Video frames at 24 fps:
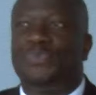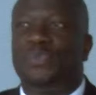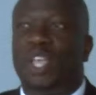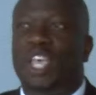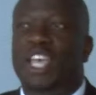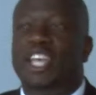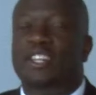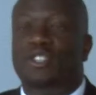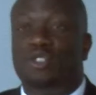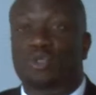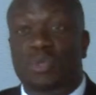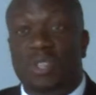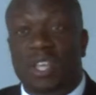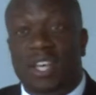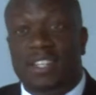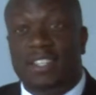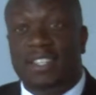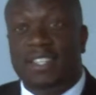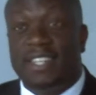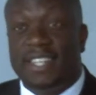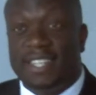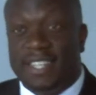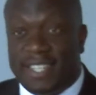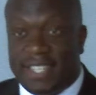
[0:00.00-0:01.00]
In
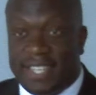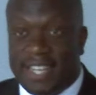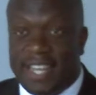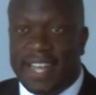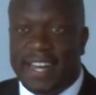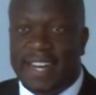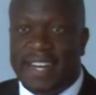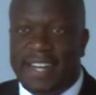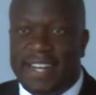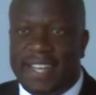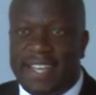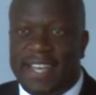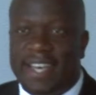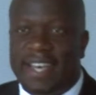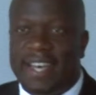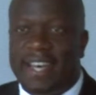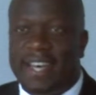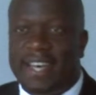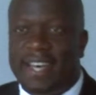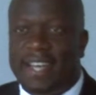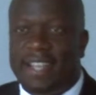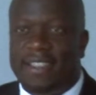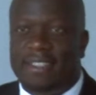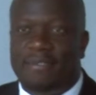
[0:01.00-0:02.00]
2010,
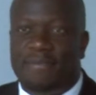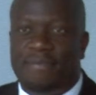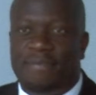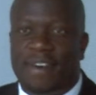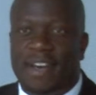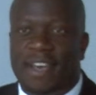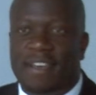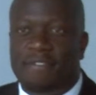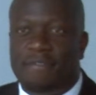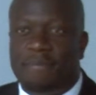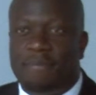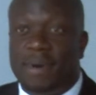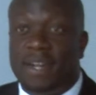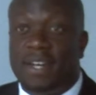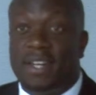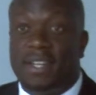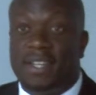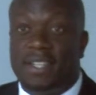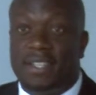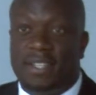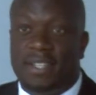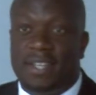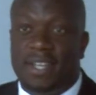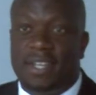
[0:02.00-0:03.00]
the 5
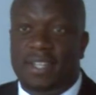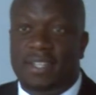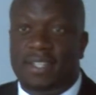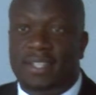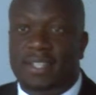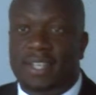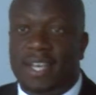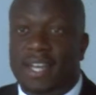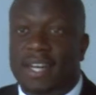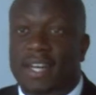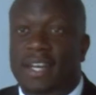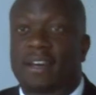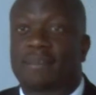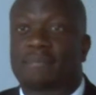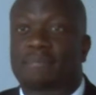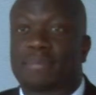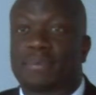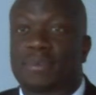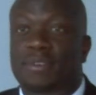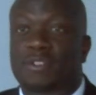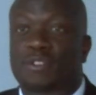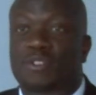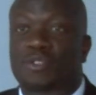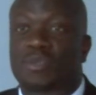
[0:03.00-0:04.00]
partner states signed
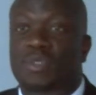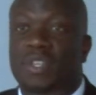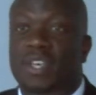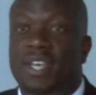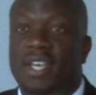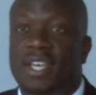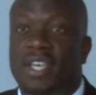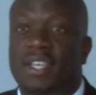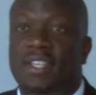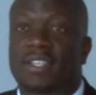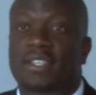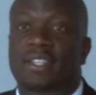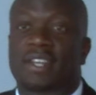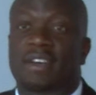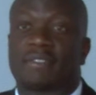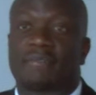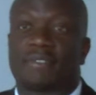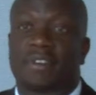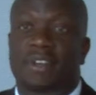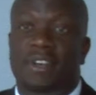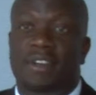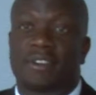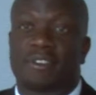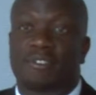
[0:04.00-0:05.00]
up to the East
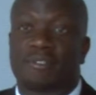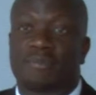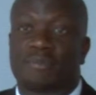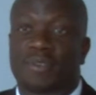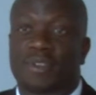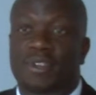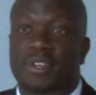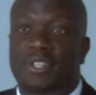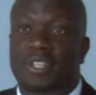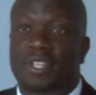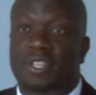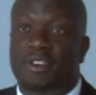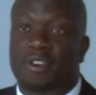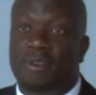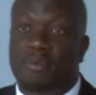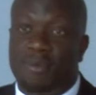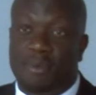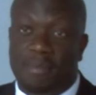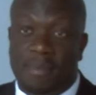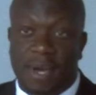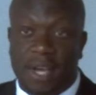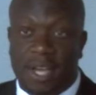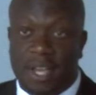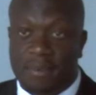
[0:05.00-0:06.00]
African Community
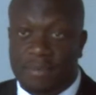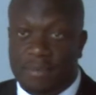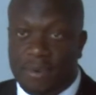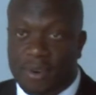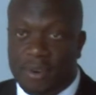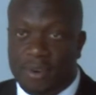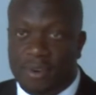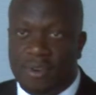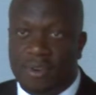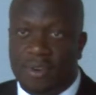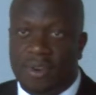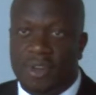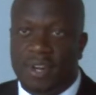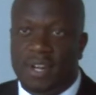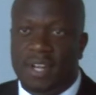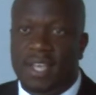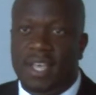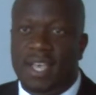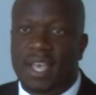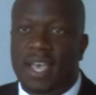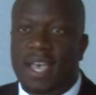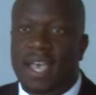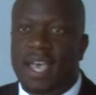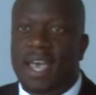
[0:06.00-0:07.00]
Common Market Protocol.
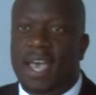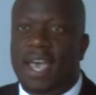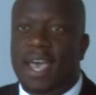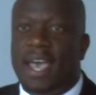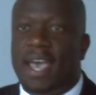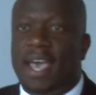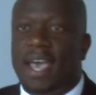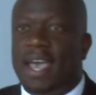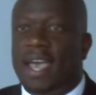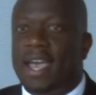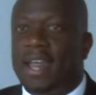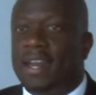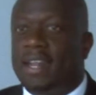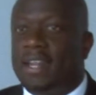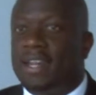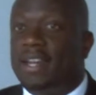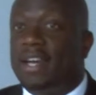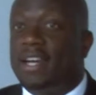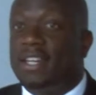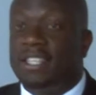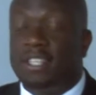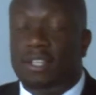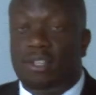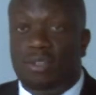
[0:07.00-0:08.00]
And in
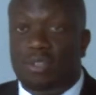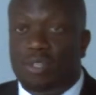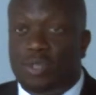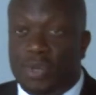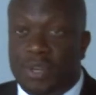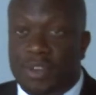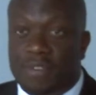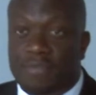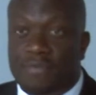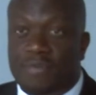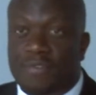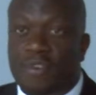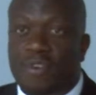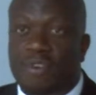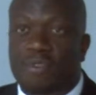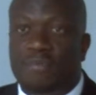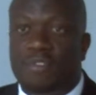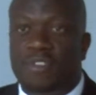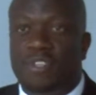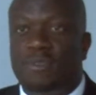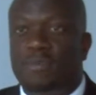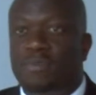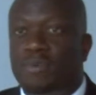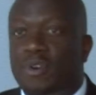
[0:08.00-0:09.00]
Article 24
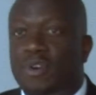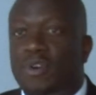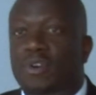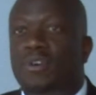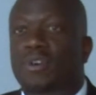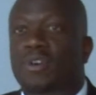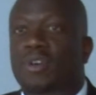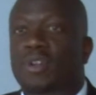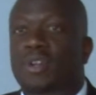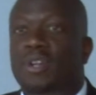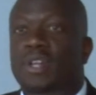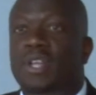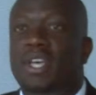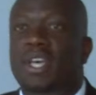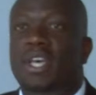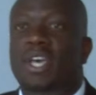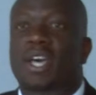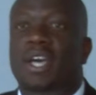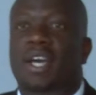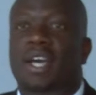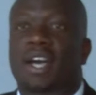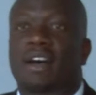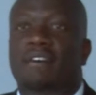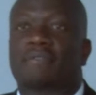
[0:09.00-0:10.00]
of this protocol
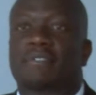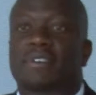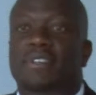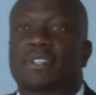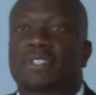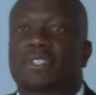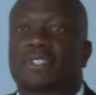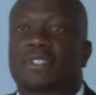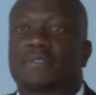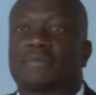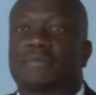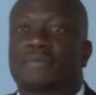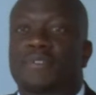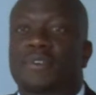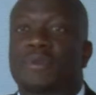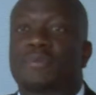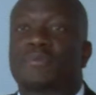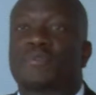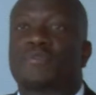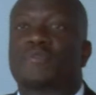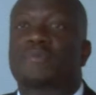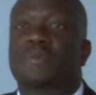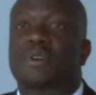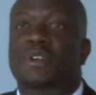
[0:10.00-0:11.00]
governs the free
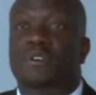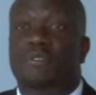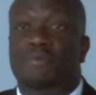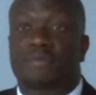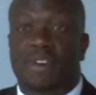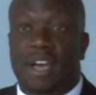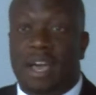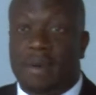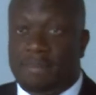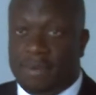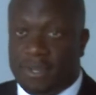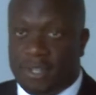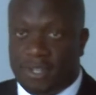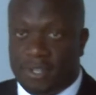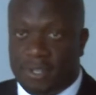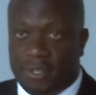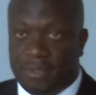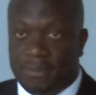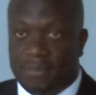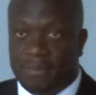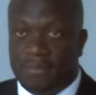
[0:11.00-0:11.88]
movement of capital.